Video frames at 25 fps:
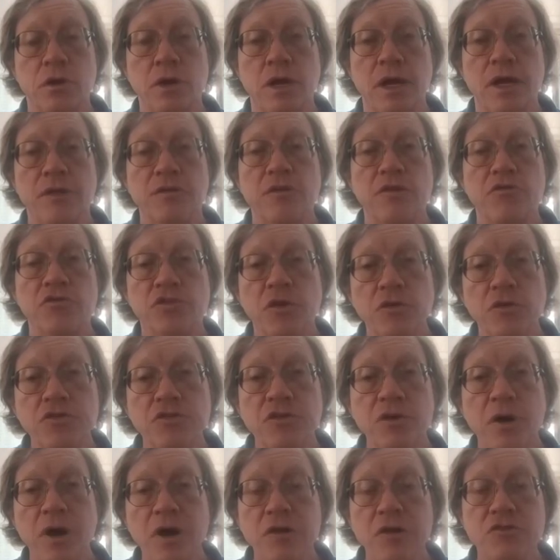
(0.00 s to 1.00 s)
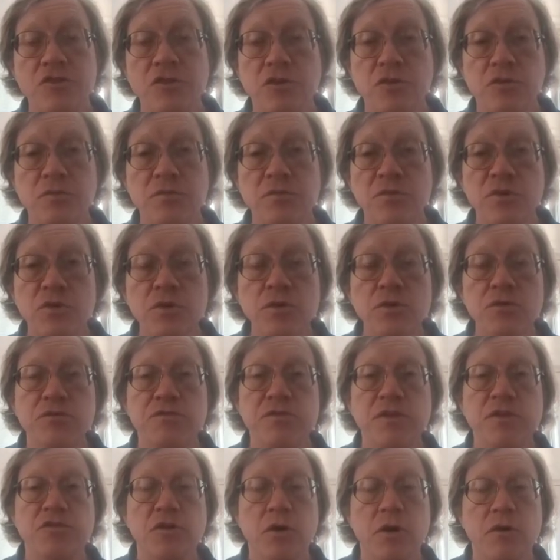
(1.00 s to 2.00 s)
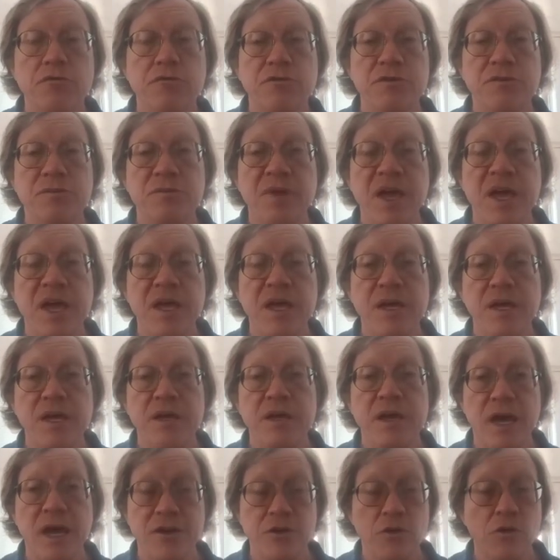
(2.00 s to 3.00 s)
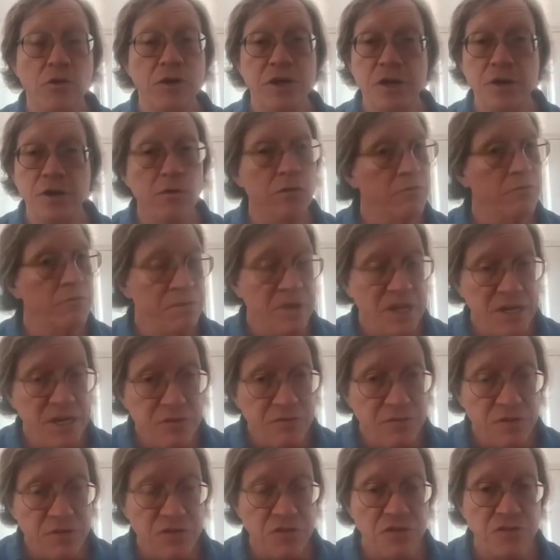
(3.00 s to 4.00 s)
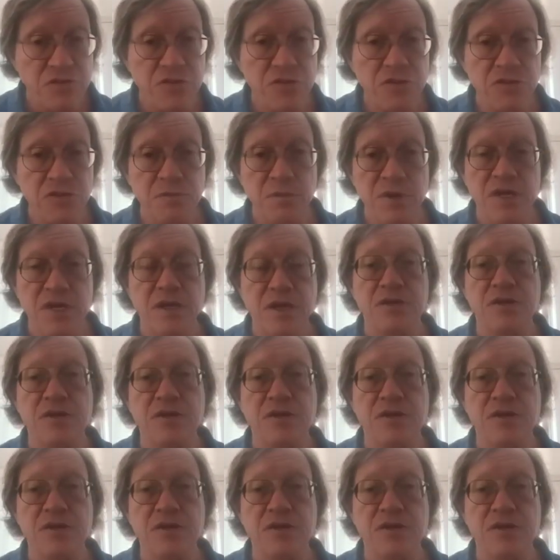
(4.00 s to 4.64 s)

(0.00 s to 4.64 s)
And the sociological move that's often made, and you'll hear many physicists make it